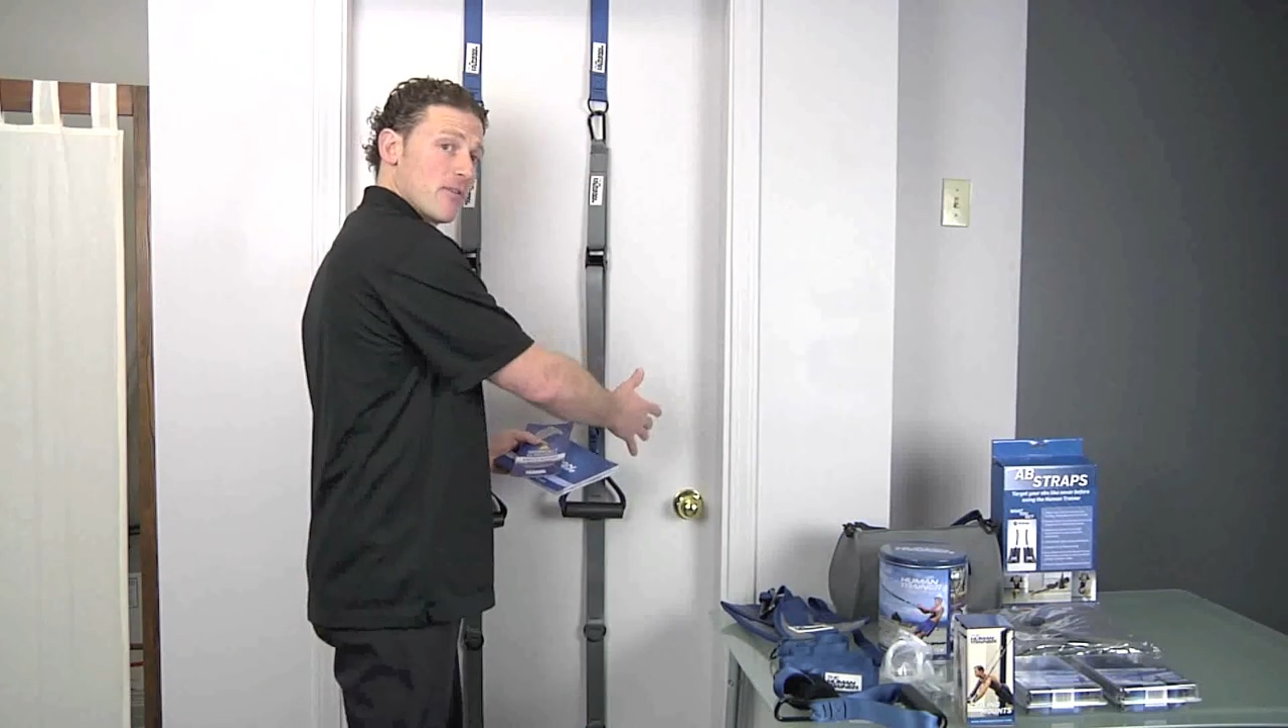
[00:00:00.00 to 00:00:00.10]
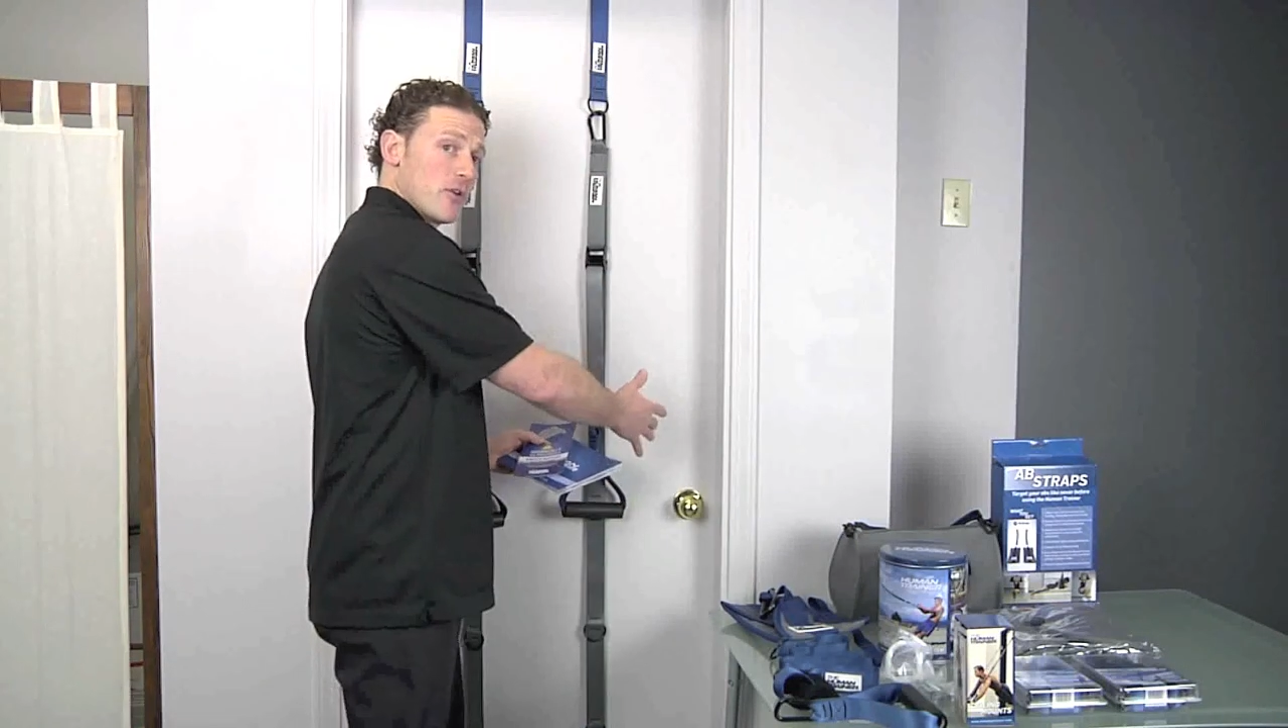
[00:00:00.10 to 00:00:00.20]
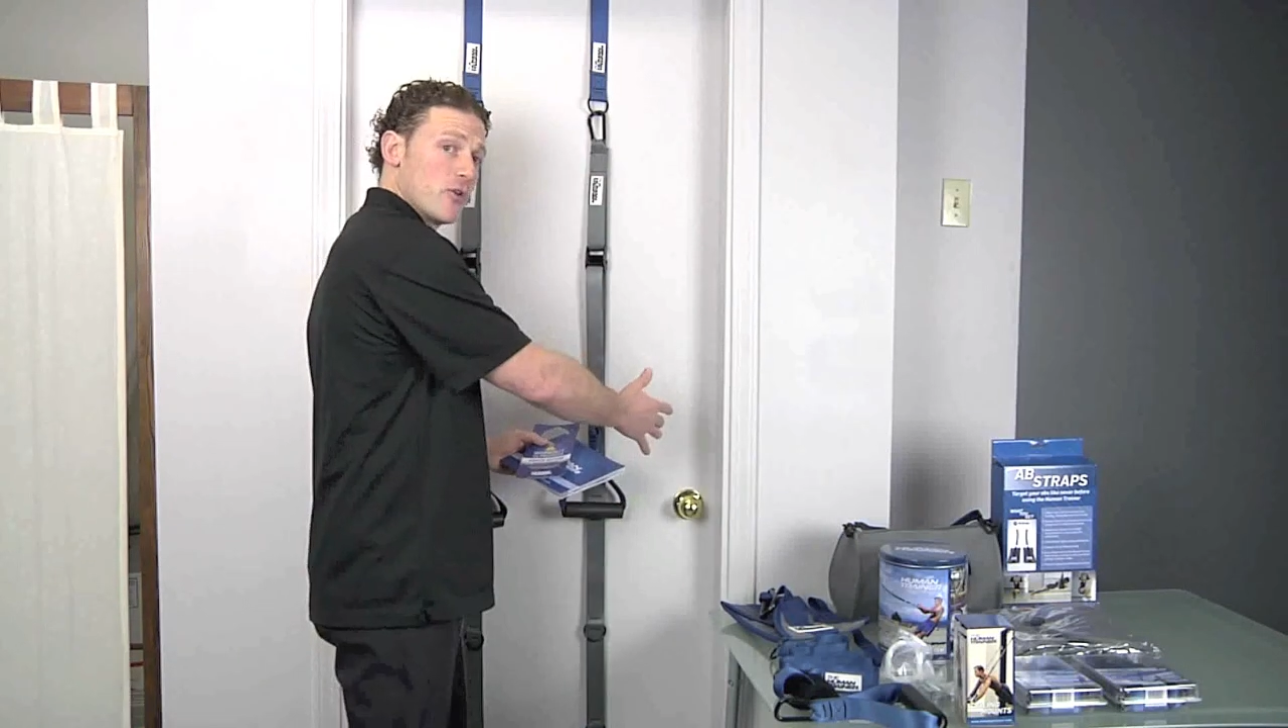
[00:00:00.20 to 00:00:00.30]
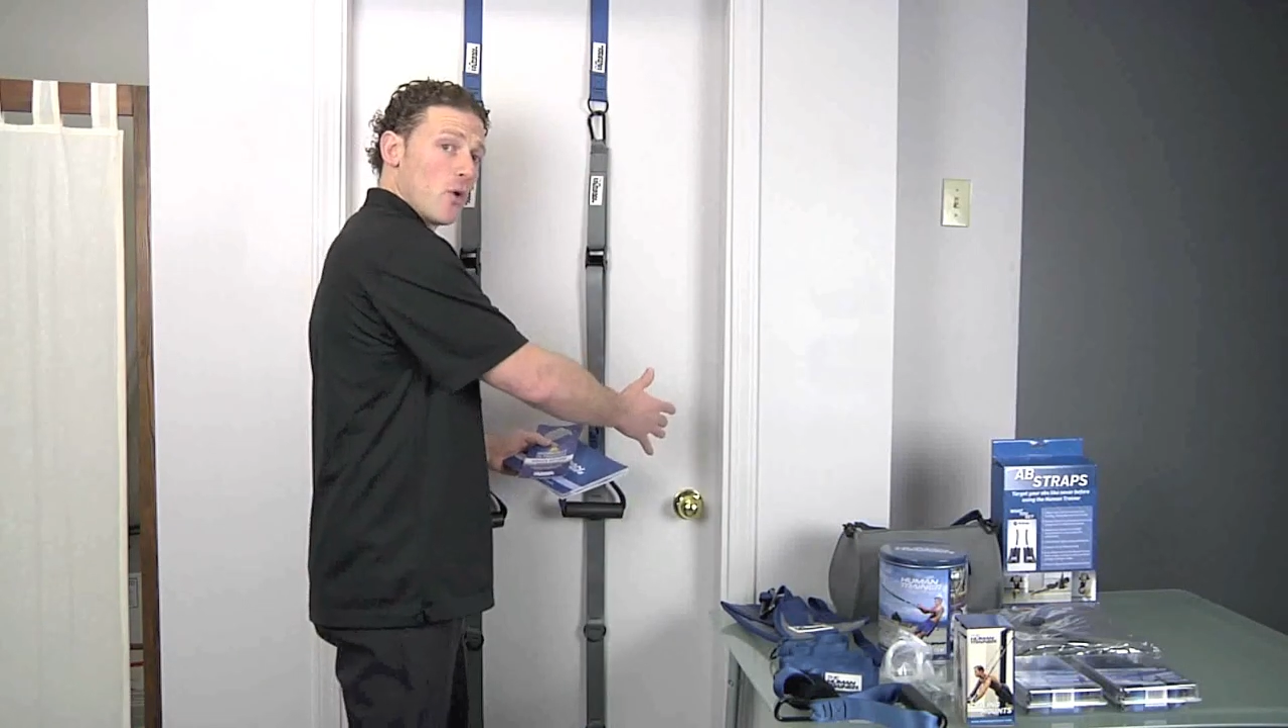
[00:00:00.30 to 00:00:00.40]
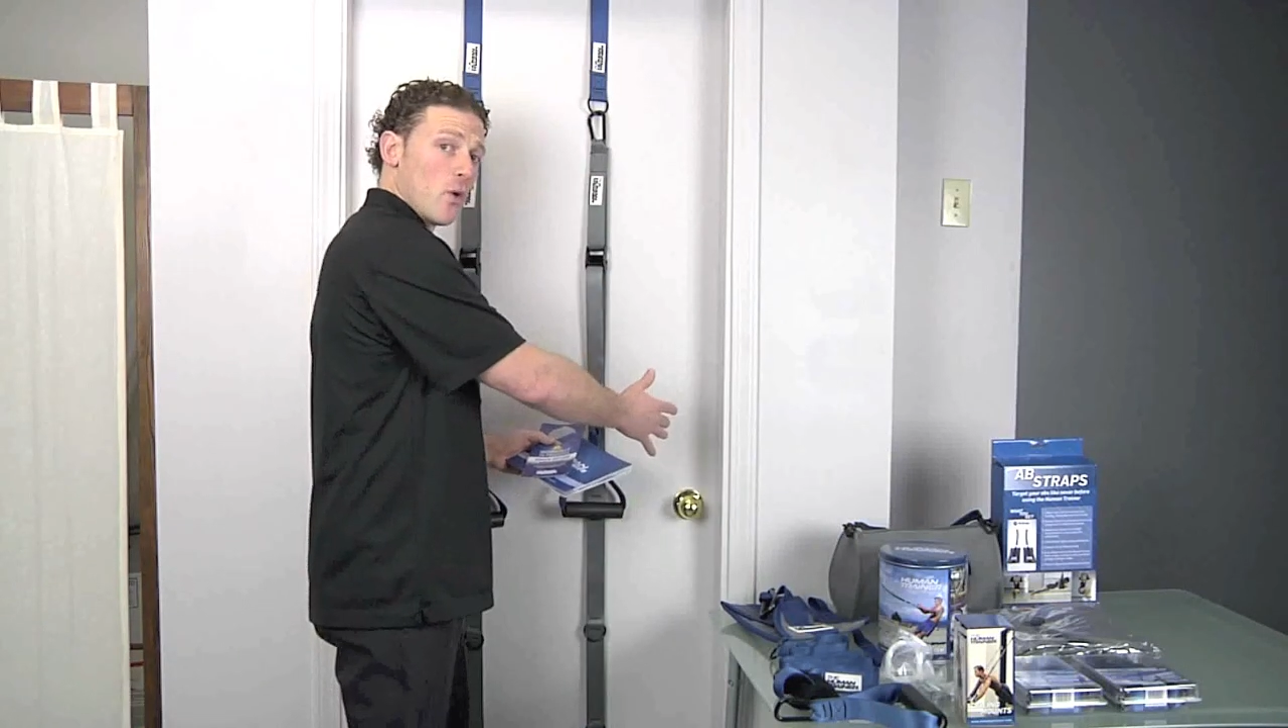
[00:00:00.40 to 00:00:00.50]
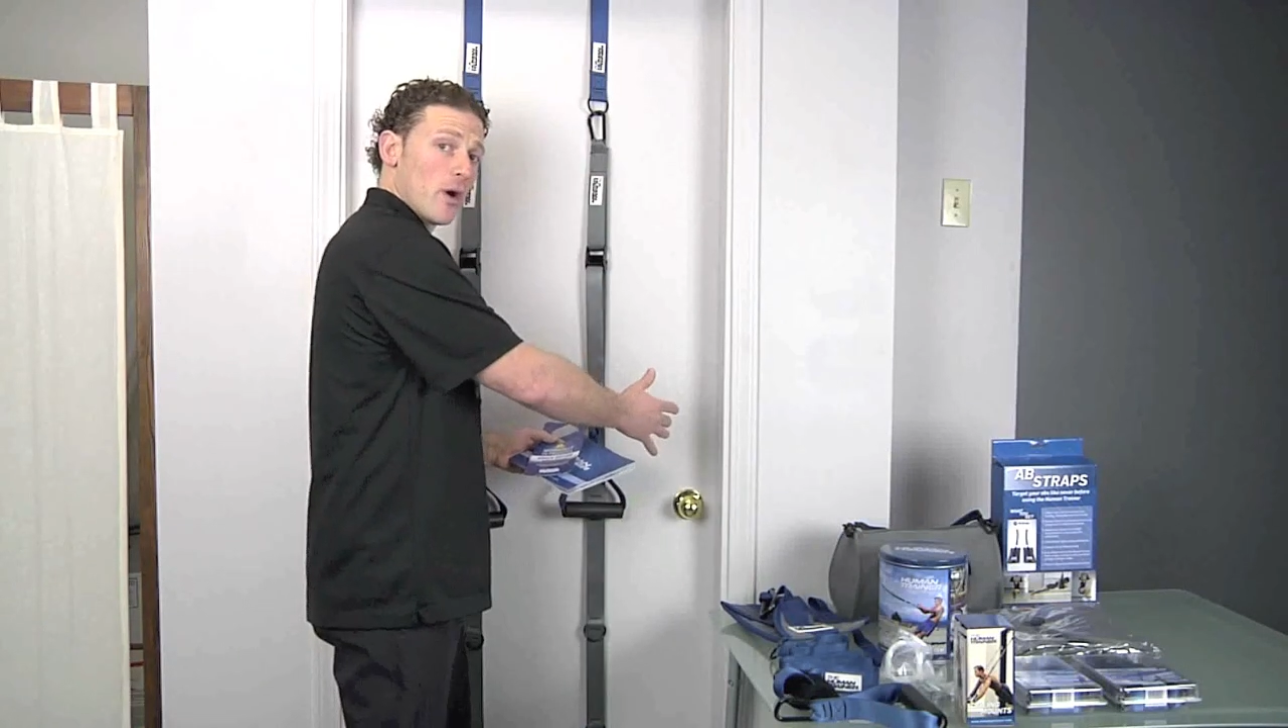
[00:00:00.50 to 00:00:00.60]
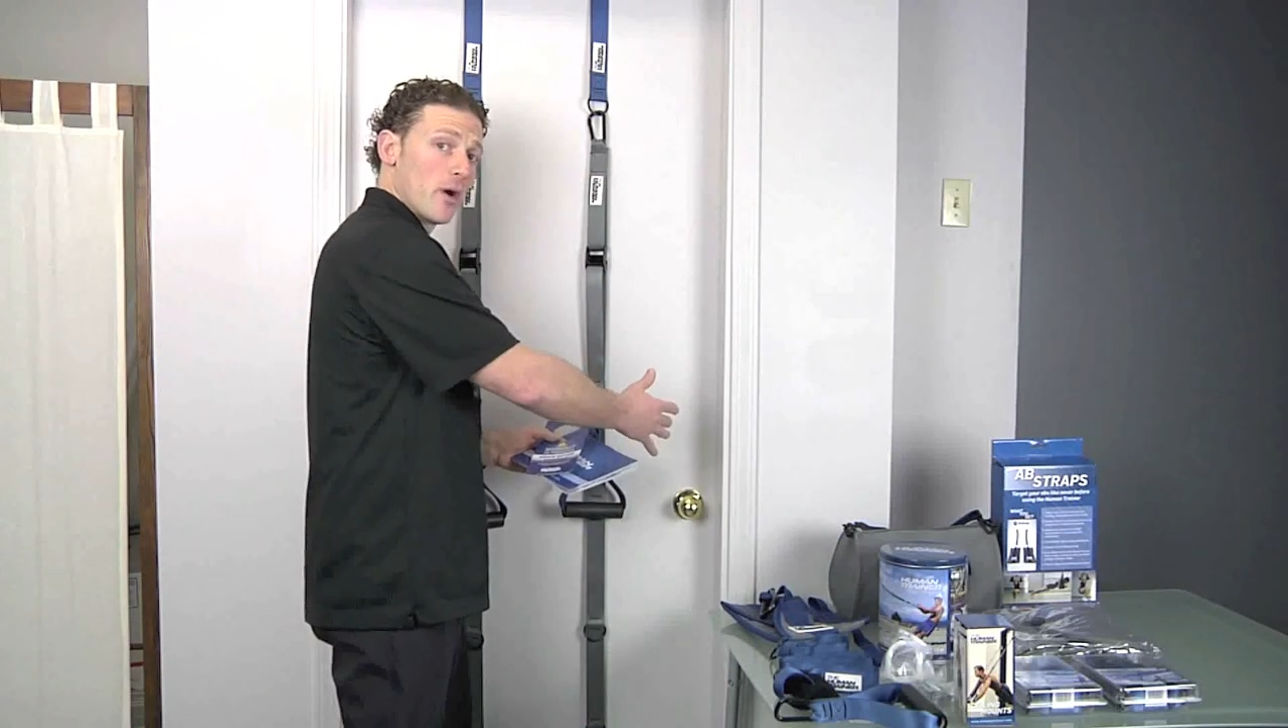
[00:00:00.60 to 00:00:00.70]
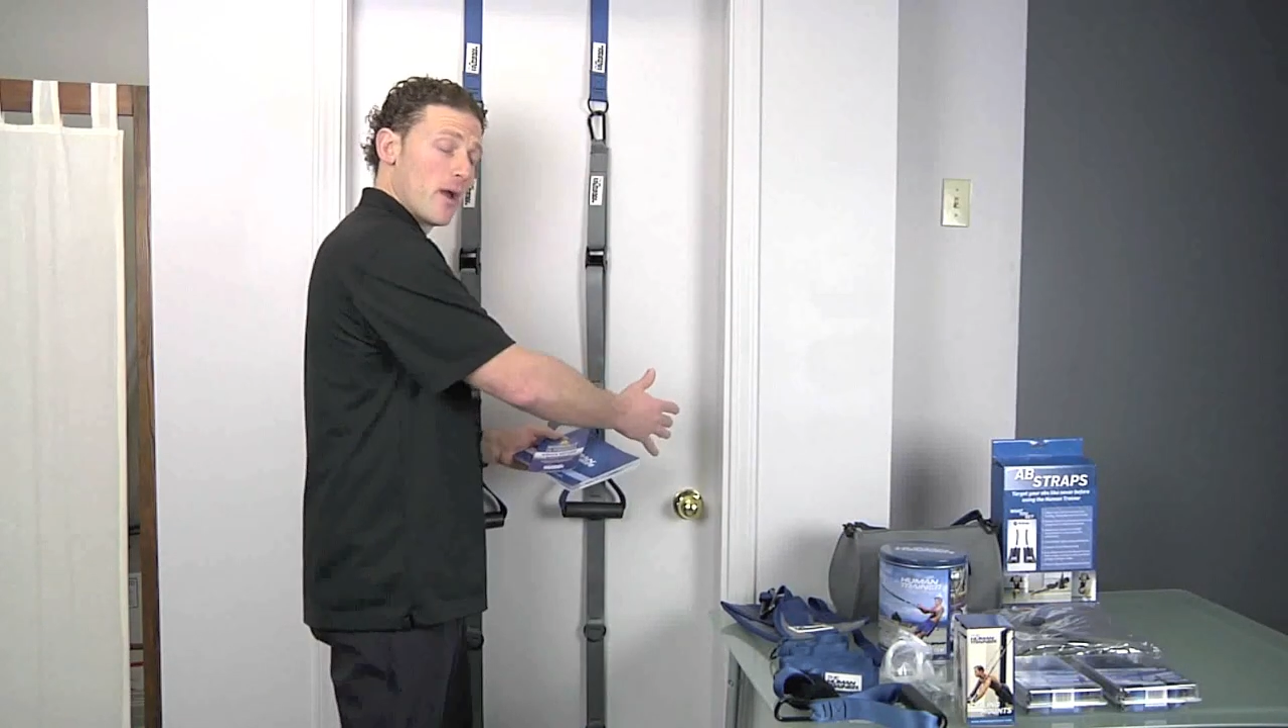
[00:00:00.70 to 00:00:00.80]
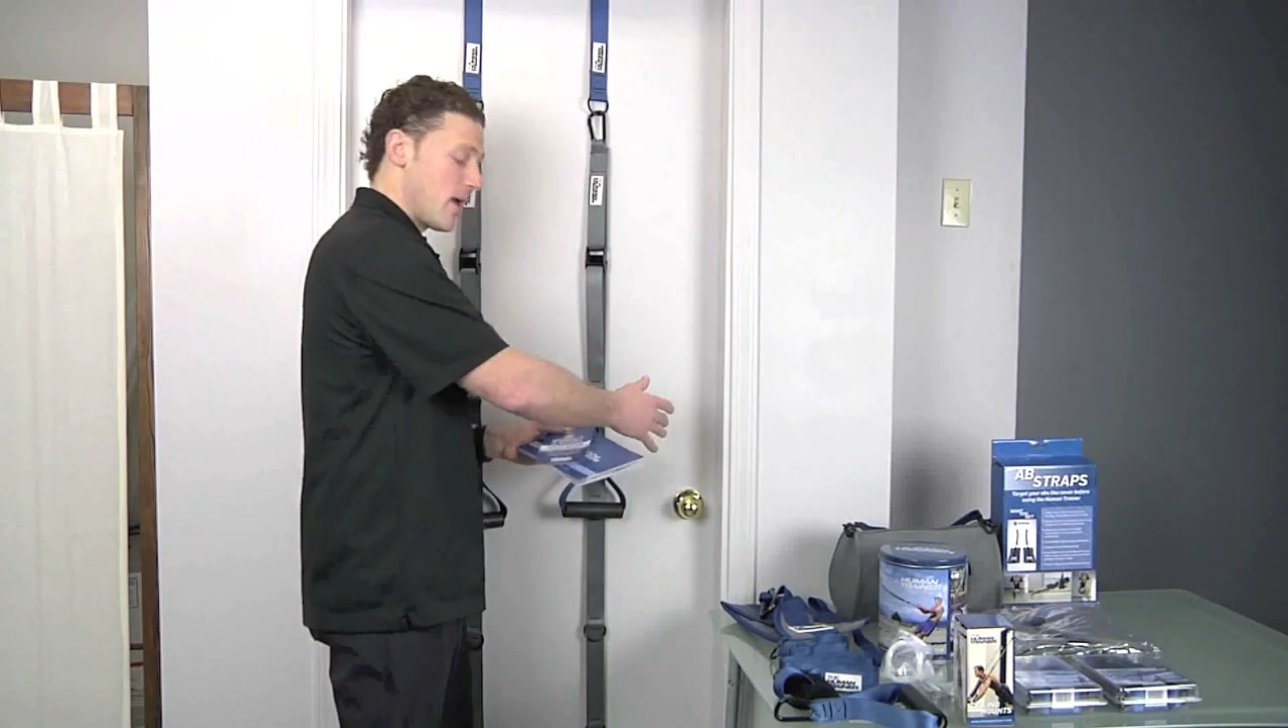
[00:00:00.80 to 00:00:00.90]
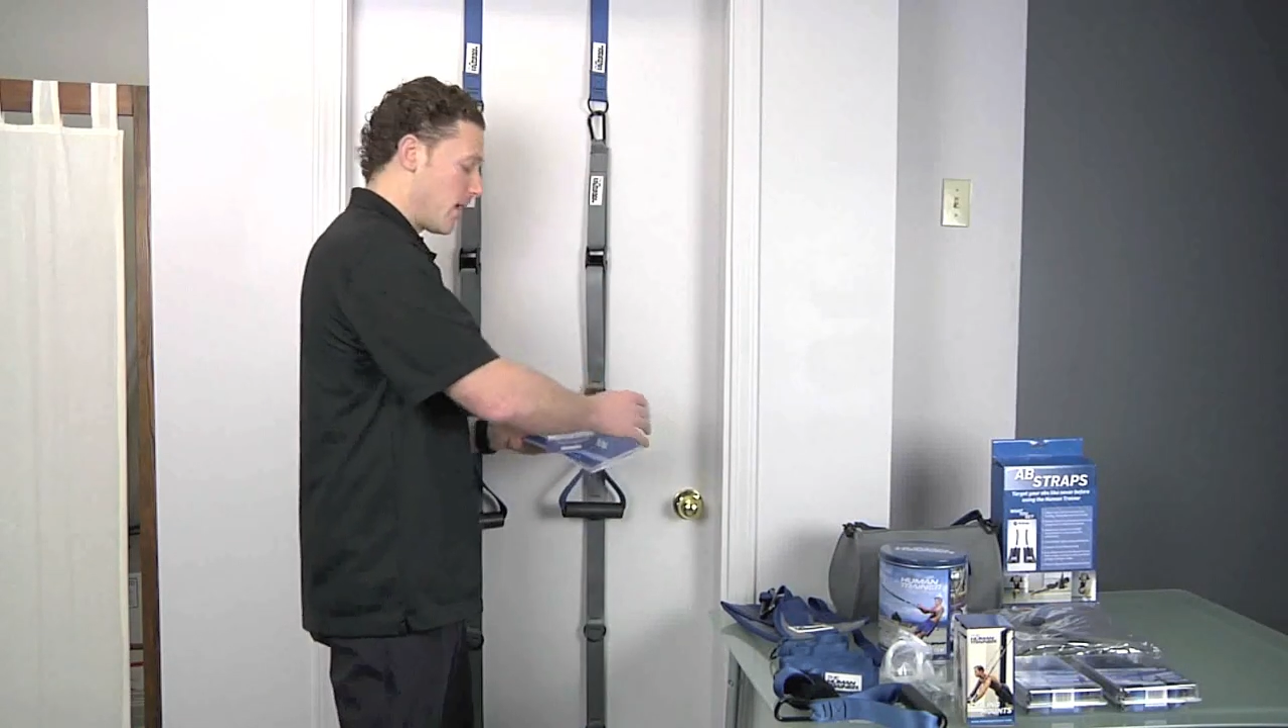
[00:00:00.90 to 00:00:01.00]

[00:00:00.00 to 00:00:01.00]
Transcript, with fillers: the door,